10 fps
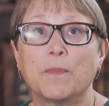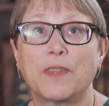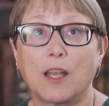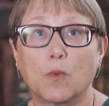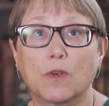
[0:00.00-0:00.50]

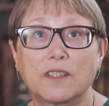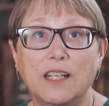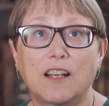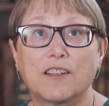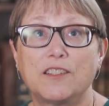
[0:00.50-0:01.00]
I worked
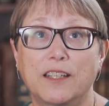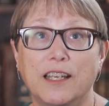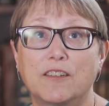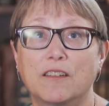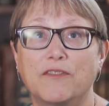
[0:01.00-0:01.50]
hard to get
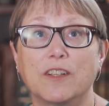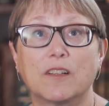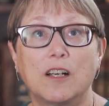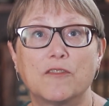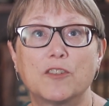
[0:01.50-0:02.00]
her to feel
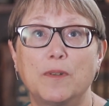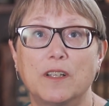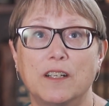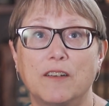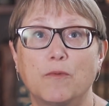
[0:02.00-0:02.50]
comfortable
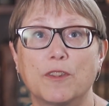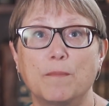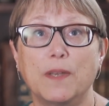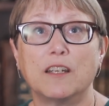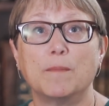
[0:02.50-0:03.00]
enough with
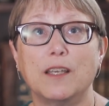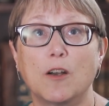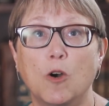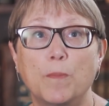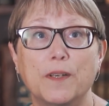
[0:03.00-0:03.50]
me to be
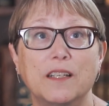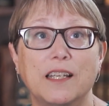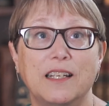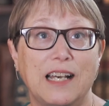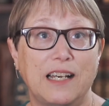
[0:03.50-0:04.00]
open and
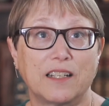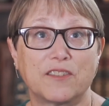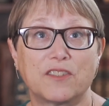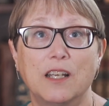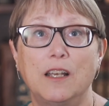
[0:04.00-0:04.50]
honest.